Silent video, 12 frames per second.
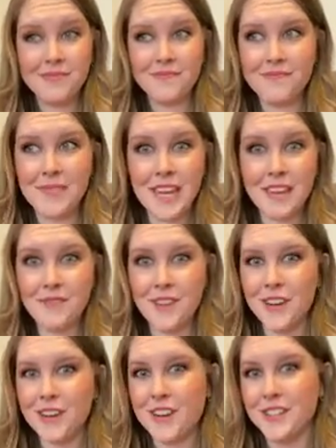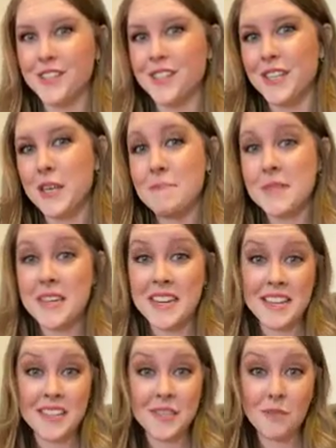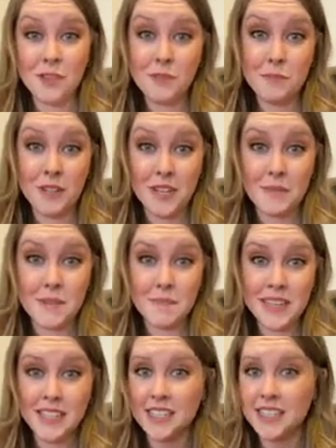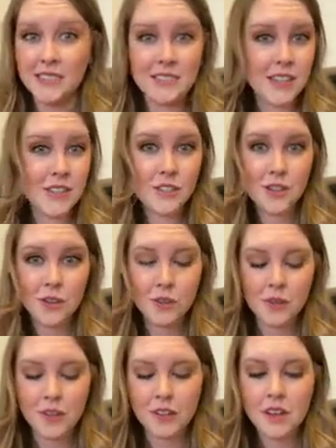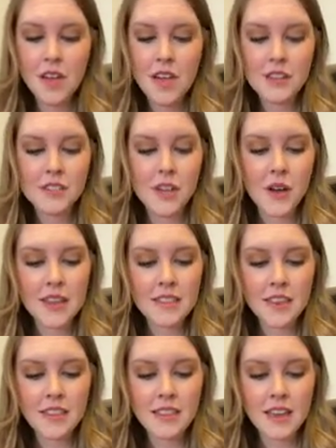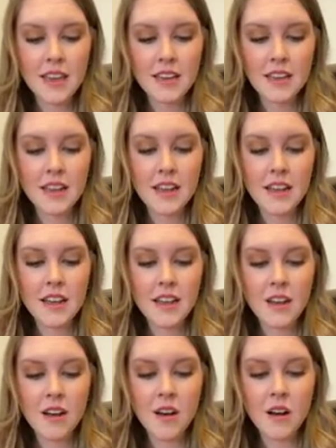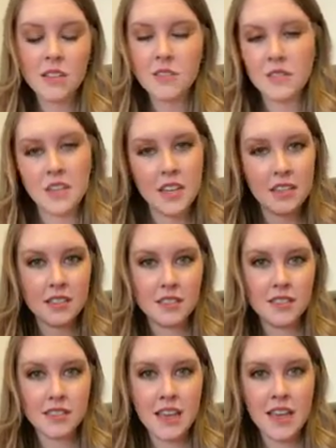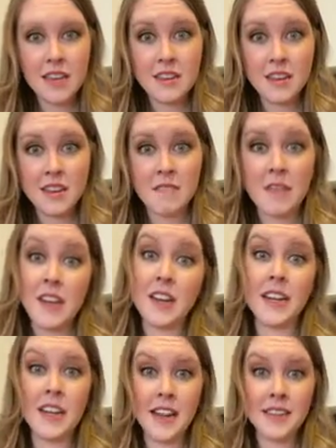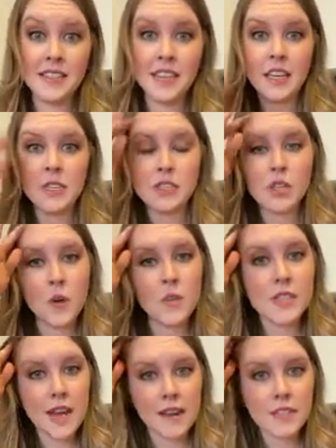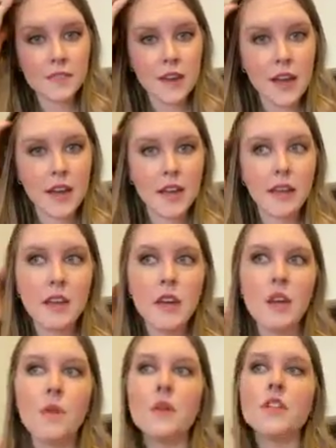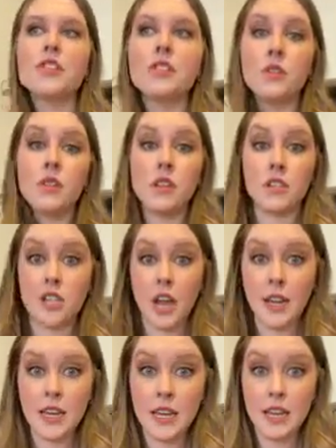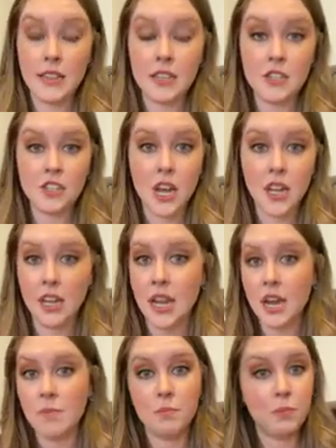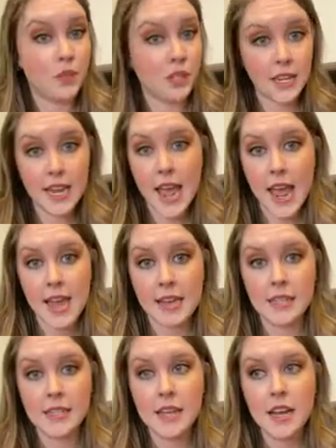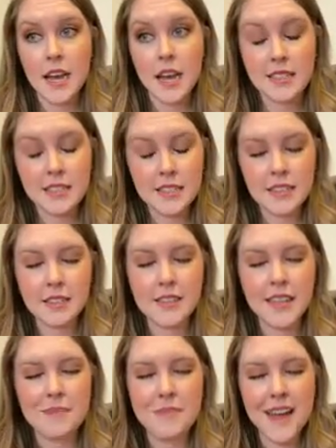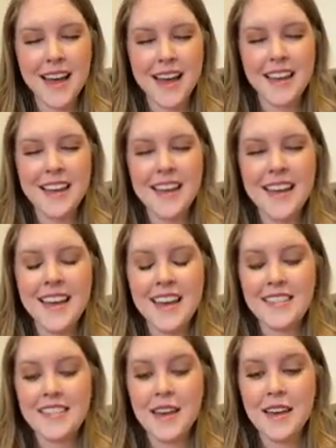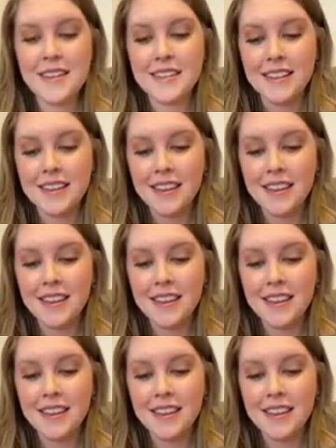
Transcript: making fun of Dr. Sleep, but then he's the one to bring him to peace, total wheel. So I think that all of this ended very nicely and so satisfying, which so did The Shining. I think The Shining had a brilliant end. I still stand by that.